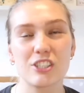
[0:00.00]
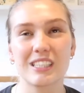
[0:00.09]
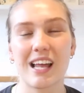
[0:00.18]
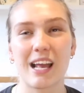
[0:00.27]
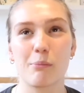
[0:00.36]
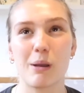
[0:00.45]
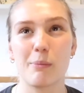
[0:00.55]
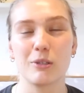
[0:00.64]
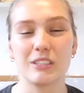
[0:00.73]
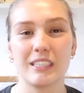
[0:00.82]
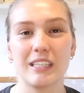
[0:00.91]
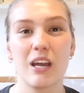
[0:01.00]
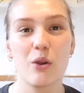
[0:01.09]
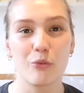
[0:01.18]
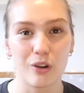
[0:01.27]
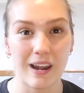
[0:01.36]
letting my body
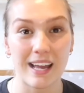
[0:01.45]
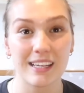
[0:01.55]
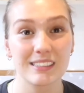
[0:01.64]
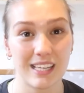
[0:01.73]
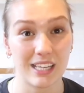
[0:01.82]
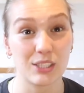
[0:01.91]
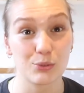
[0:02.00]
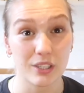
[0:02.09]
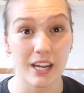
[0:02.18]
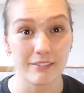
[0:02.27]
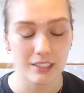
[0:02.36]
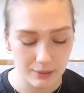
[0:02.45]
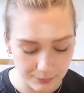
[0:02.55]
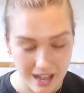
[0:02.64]
relax and recover.